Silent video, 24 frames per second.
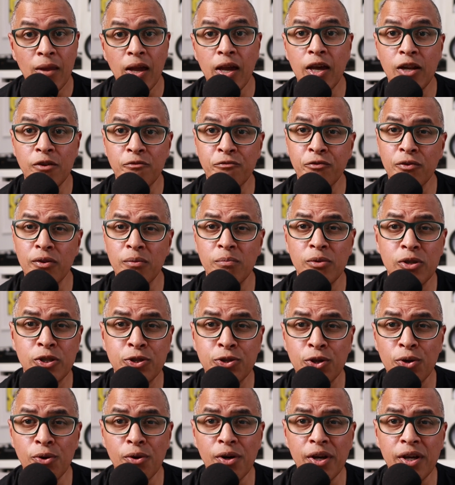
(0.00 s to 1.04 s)
And for the
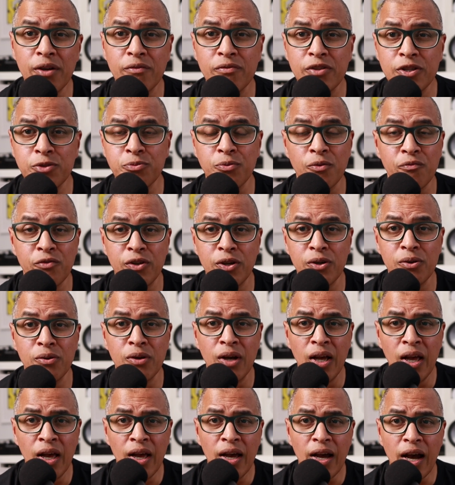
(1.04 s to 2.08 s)
majority of this
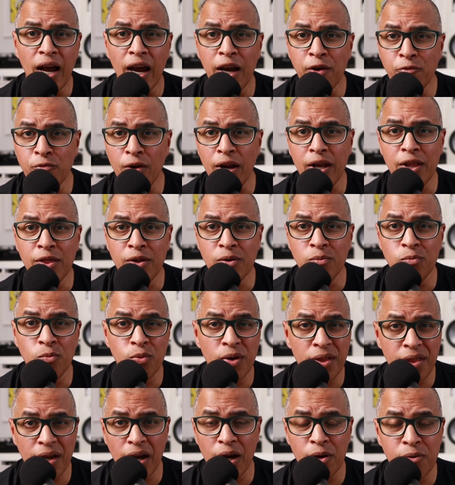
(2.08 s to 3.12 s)
review, I ran them
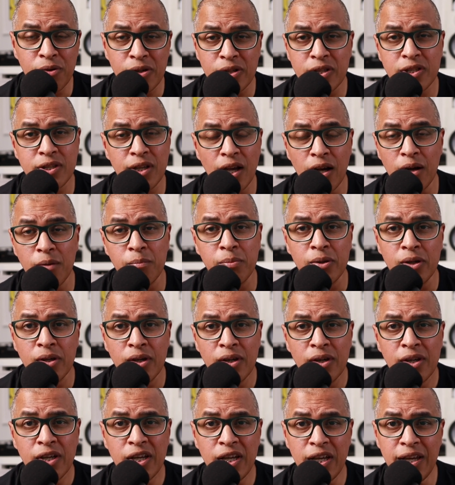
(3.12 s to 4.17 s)
without a sub,
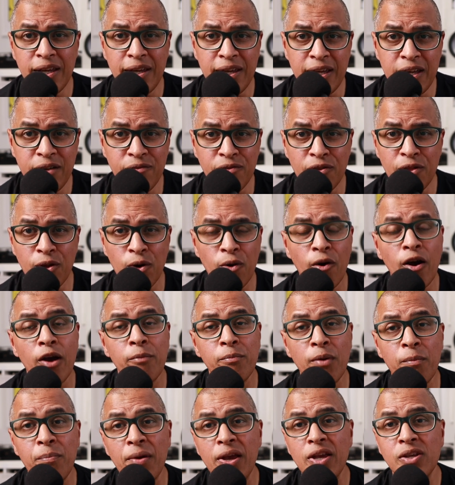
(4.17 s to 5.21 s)
even though
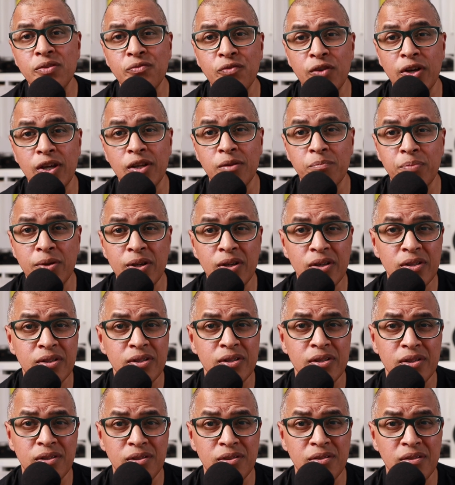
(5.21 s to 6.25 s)
I'm a bass fiend,
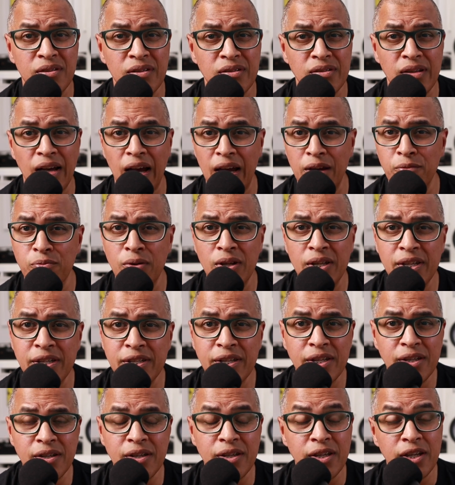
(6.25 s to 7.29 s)
because I really
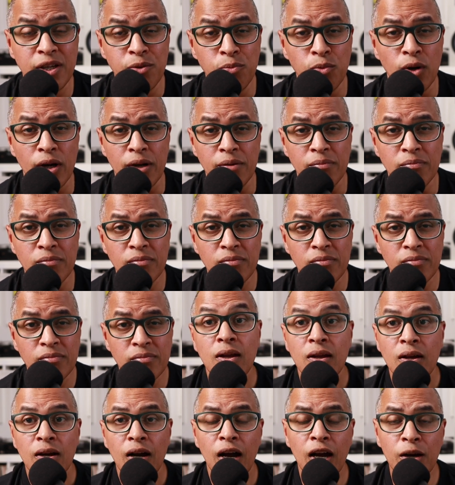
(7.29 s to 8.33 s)
didn't need one.
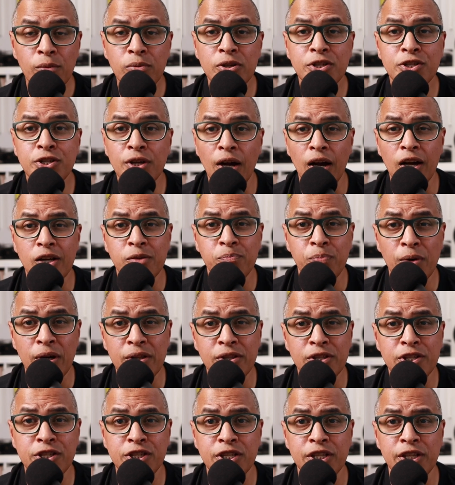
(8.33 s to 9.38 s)
I was shocked by
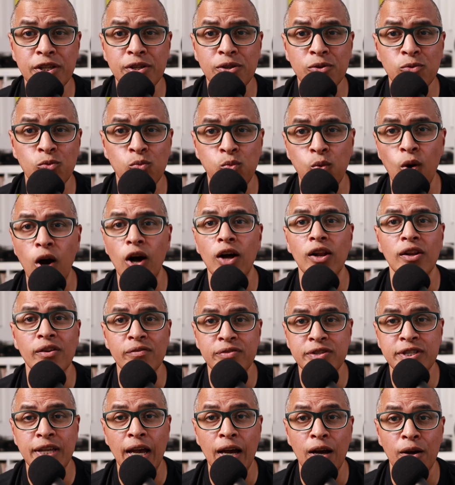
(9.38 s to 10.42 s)
the sheer wall of
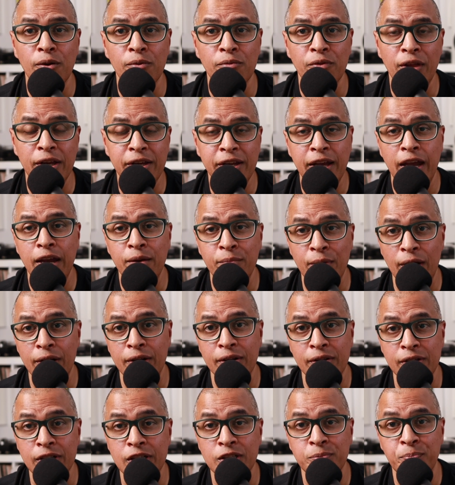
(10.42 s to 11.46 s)
sound that came out
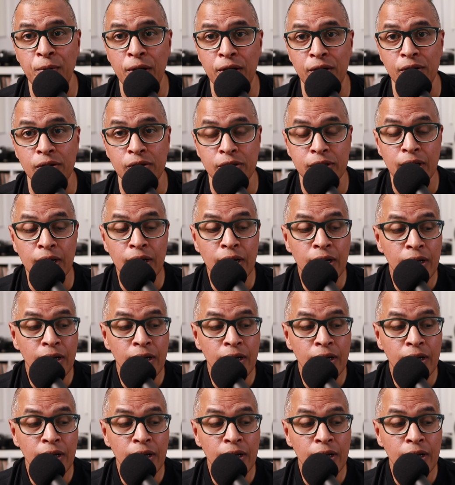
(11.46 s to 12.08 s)
of these speakers.